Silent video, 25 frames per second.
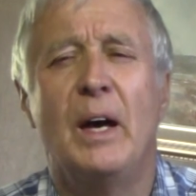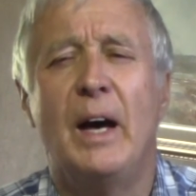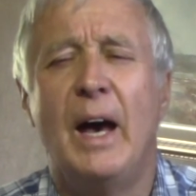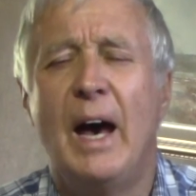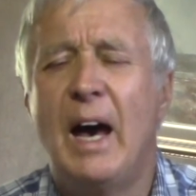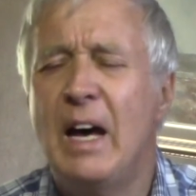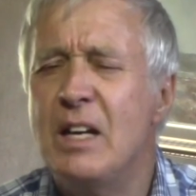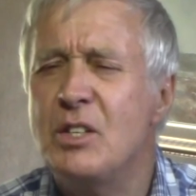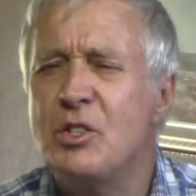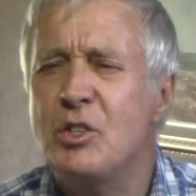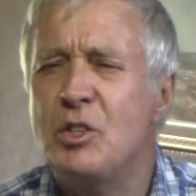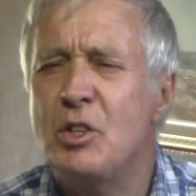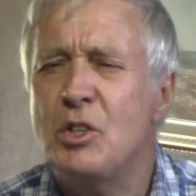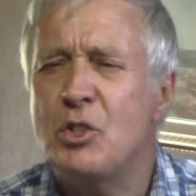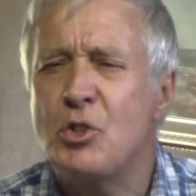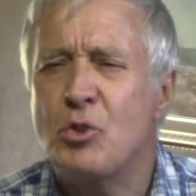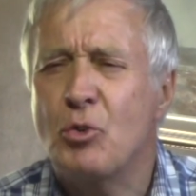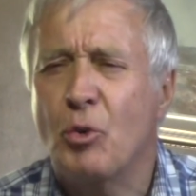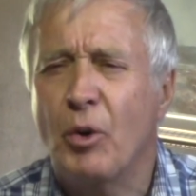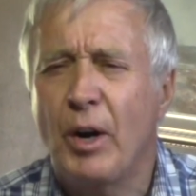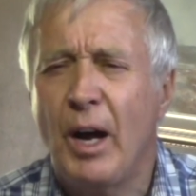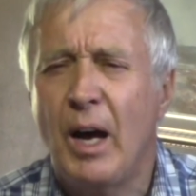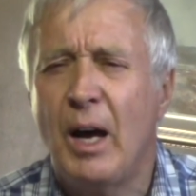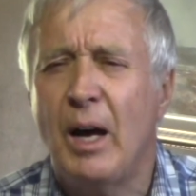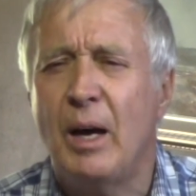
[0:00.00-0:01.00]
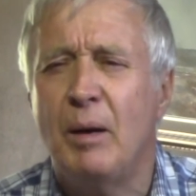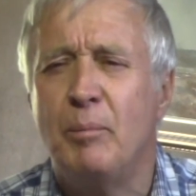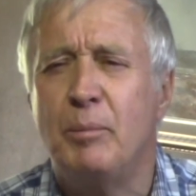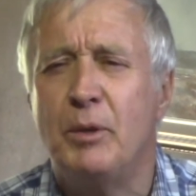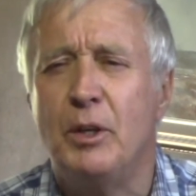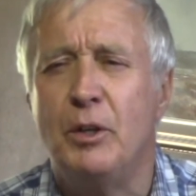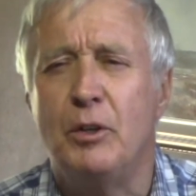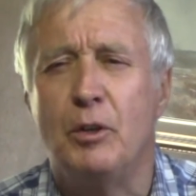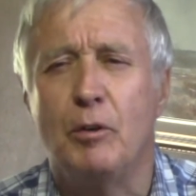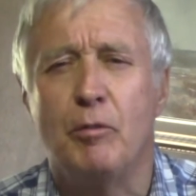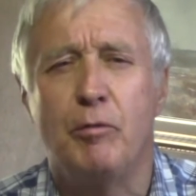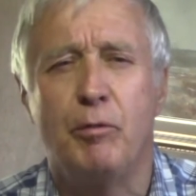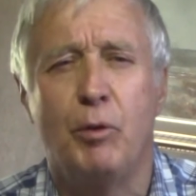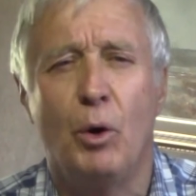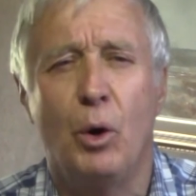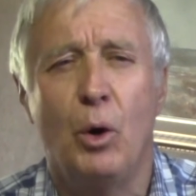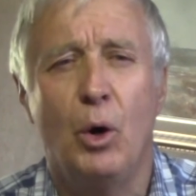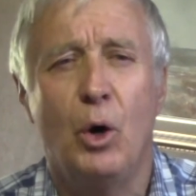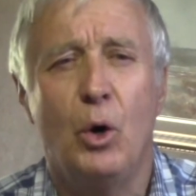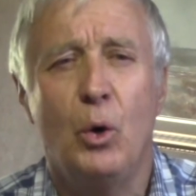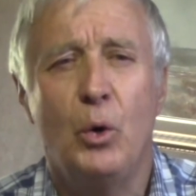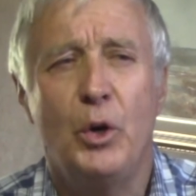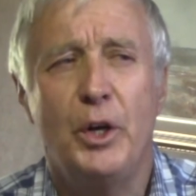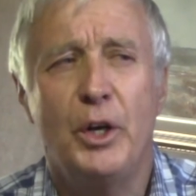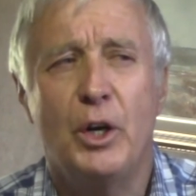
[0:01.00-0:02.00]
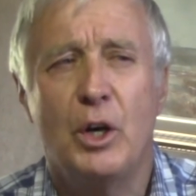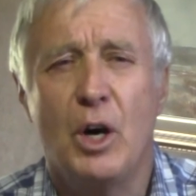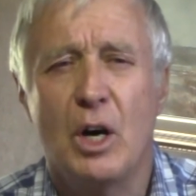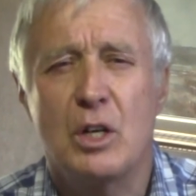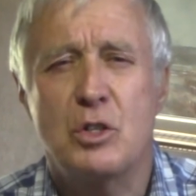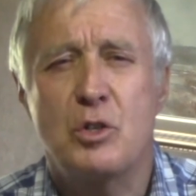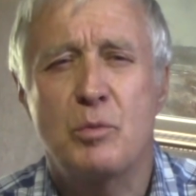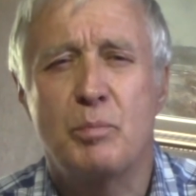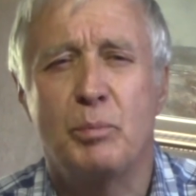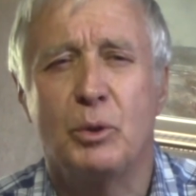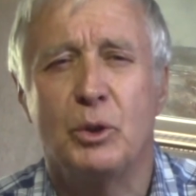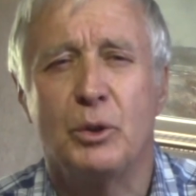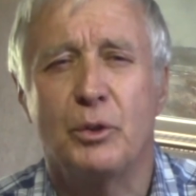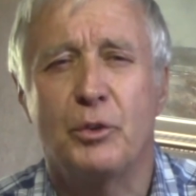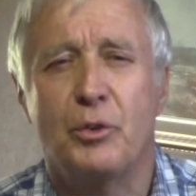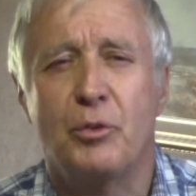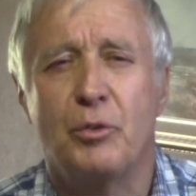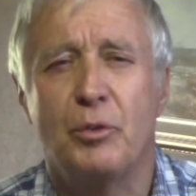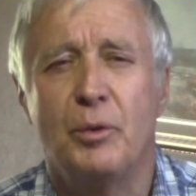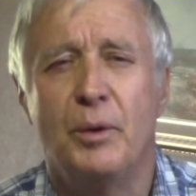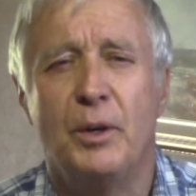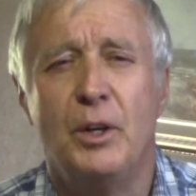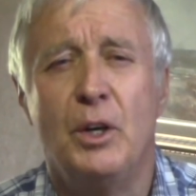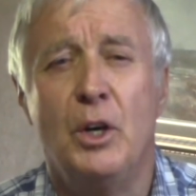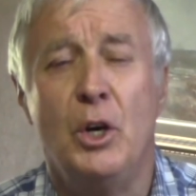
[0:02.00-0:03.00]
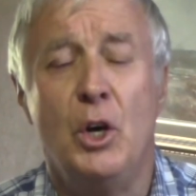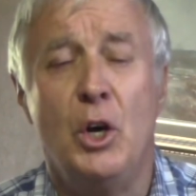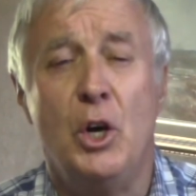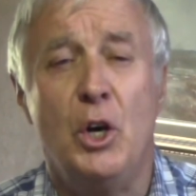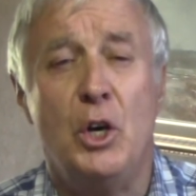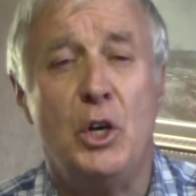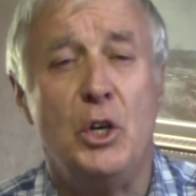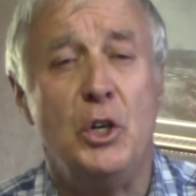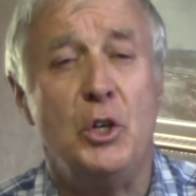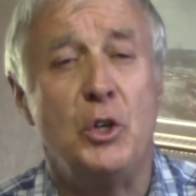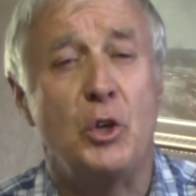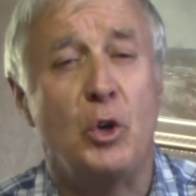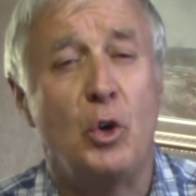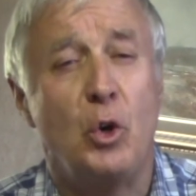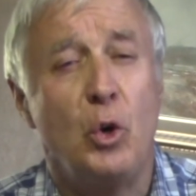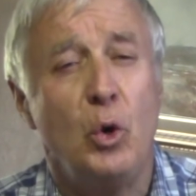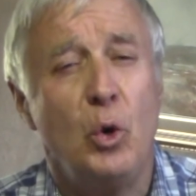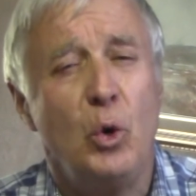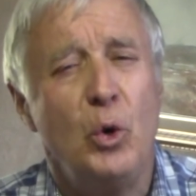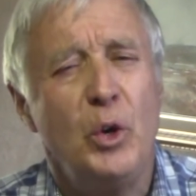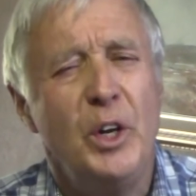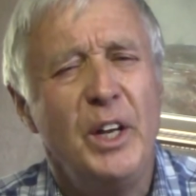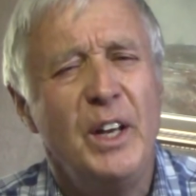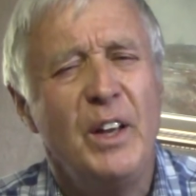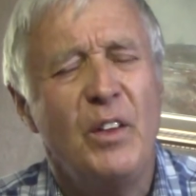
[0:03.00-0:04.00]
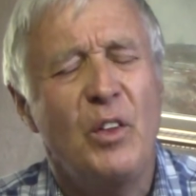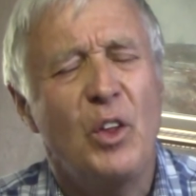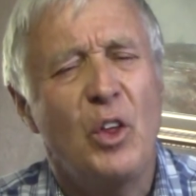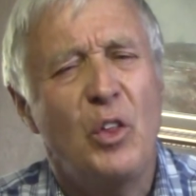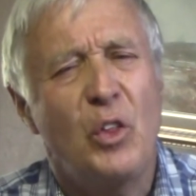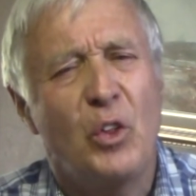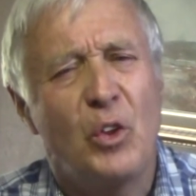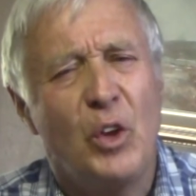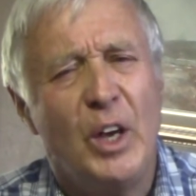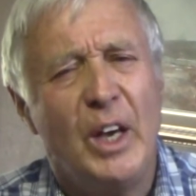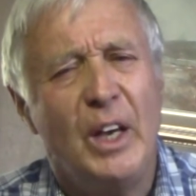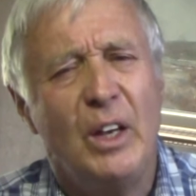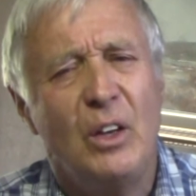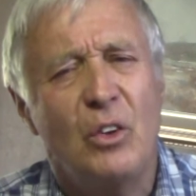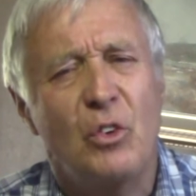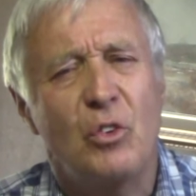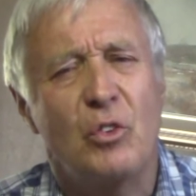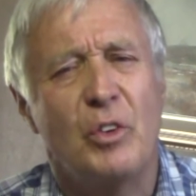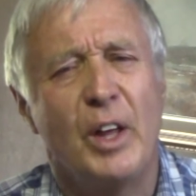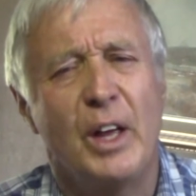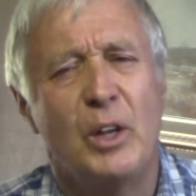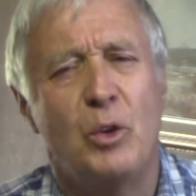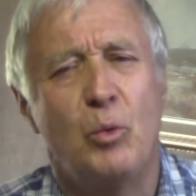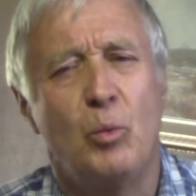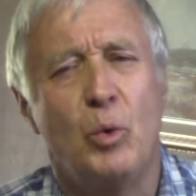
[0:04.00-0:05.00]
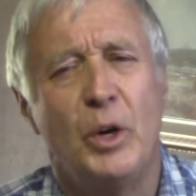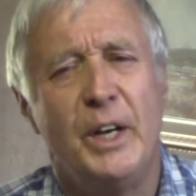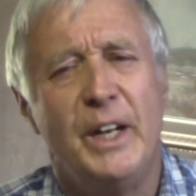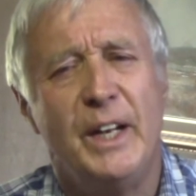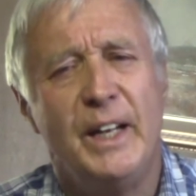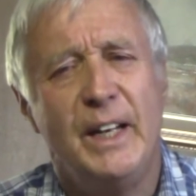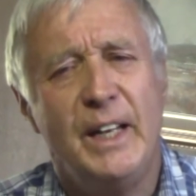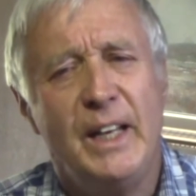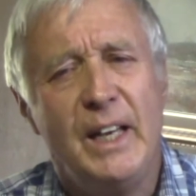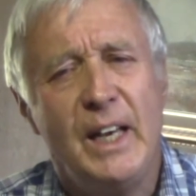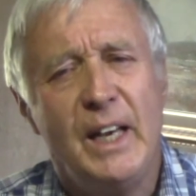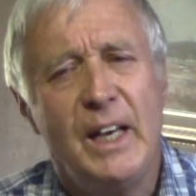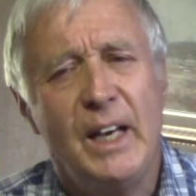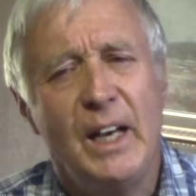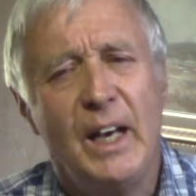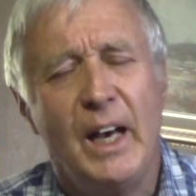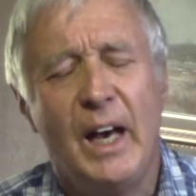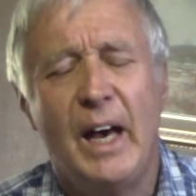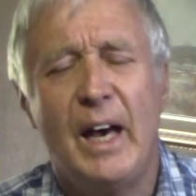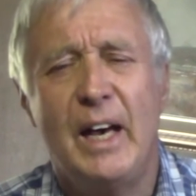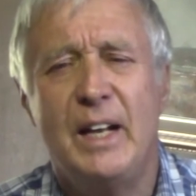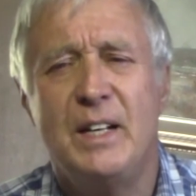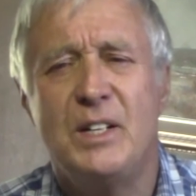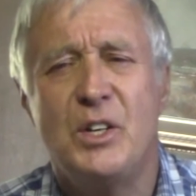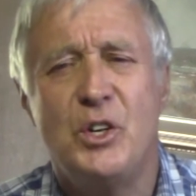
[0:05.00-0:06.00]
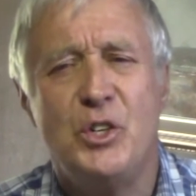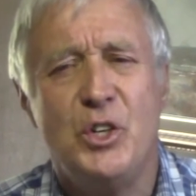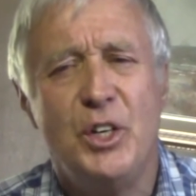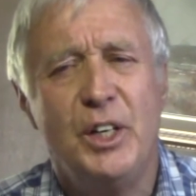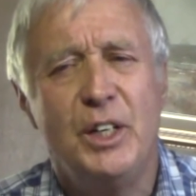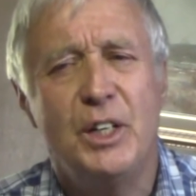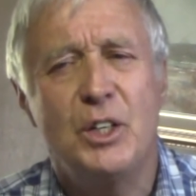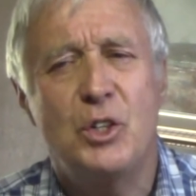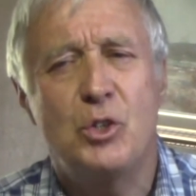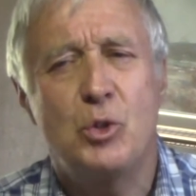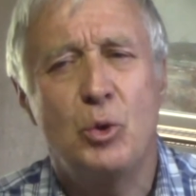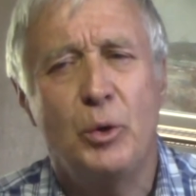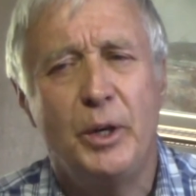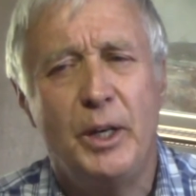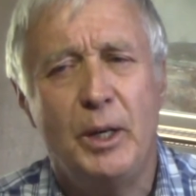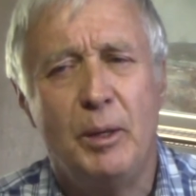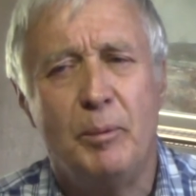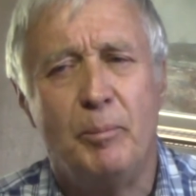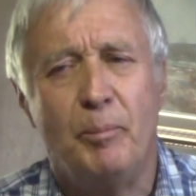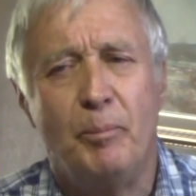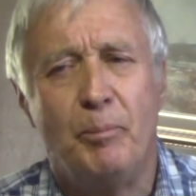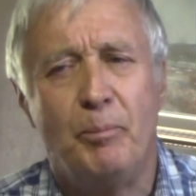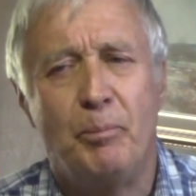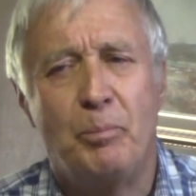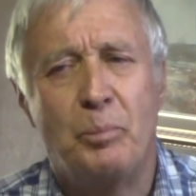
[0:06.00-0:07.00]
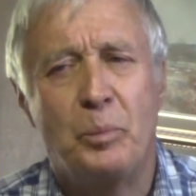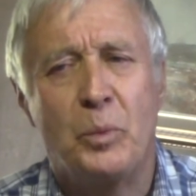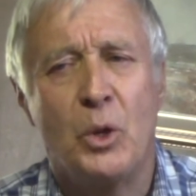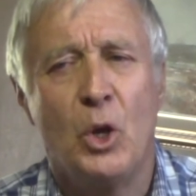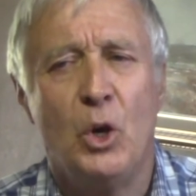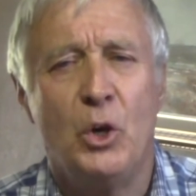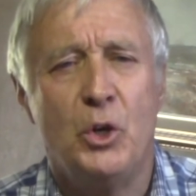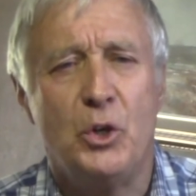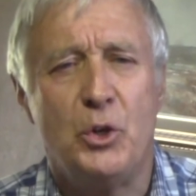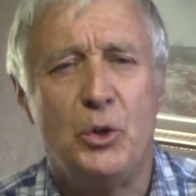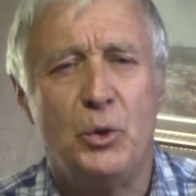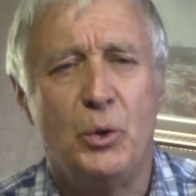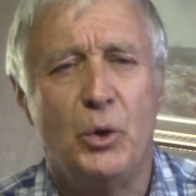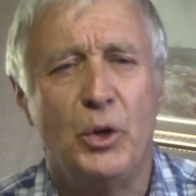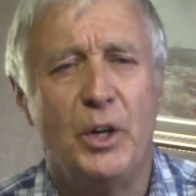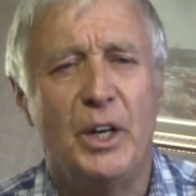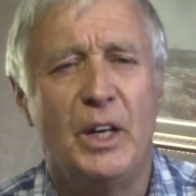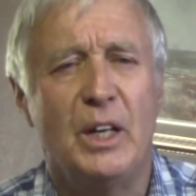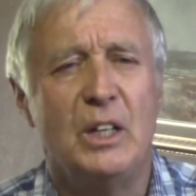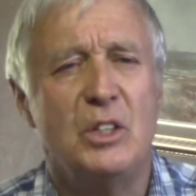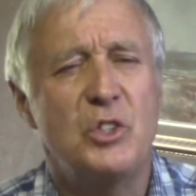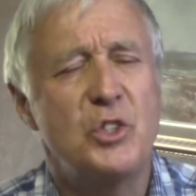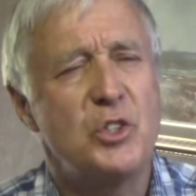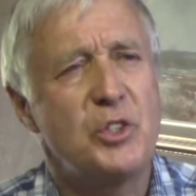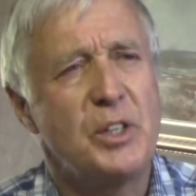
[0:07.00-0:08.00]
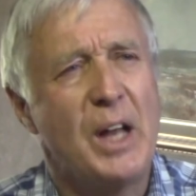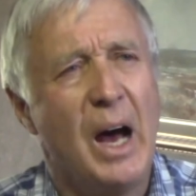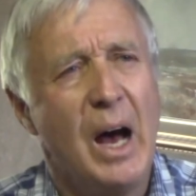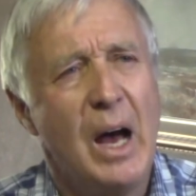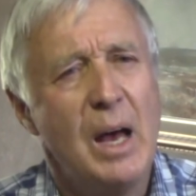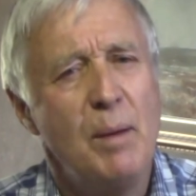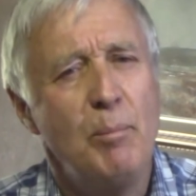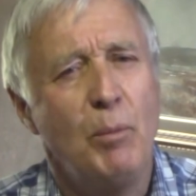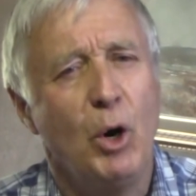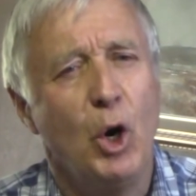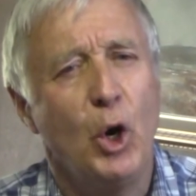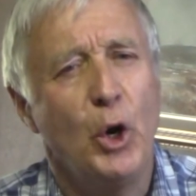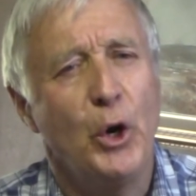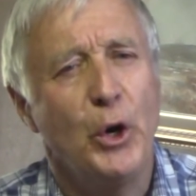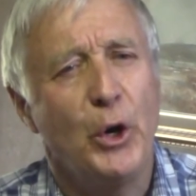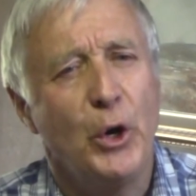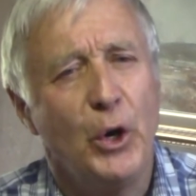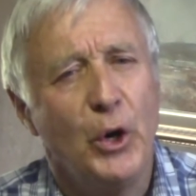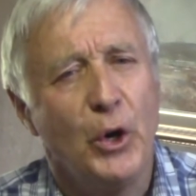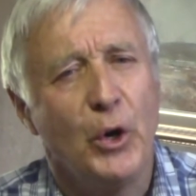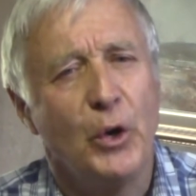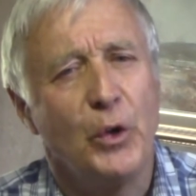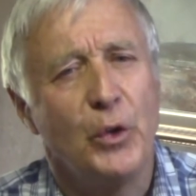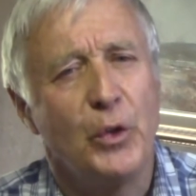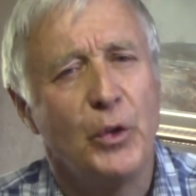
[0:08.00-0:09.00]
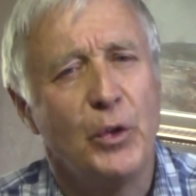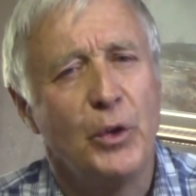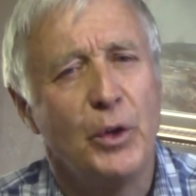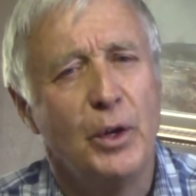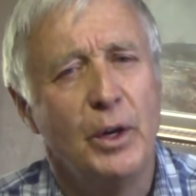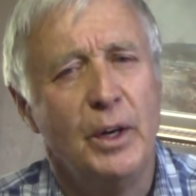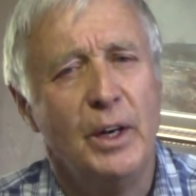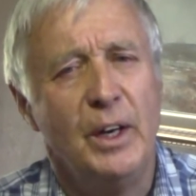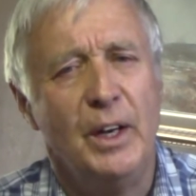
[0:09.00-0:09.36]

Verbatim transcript: as described in the four Holy Gospels, including the things that were near and dear to him during his time on earth,